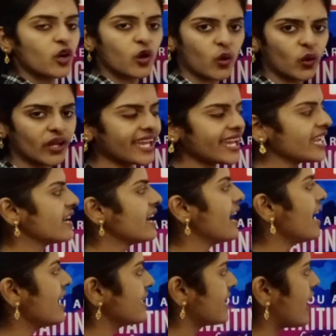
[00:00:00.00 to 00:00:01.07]
Okay,
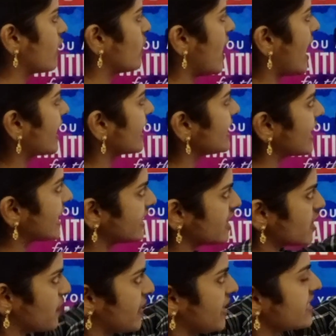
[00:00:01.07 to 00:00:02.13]
now angle
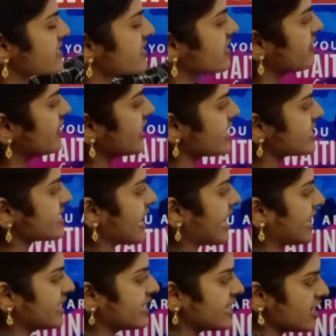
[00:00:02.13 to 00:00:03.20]
ATB is given as
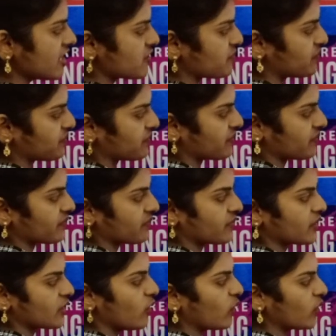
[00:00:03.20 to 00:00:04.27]
80,
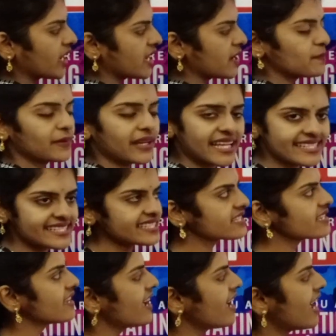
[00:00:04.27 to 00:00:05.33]
okay,
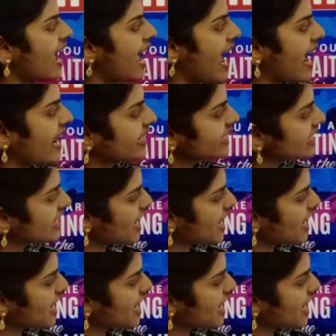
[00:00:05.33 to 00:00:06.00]
plus angle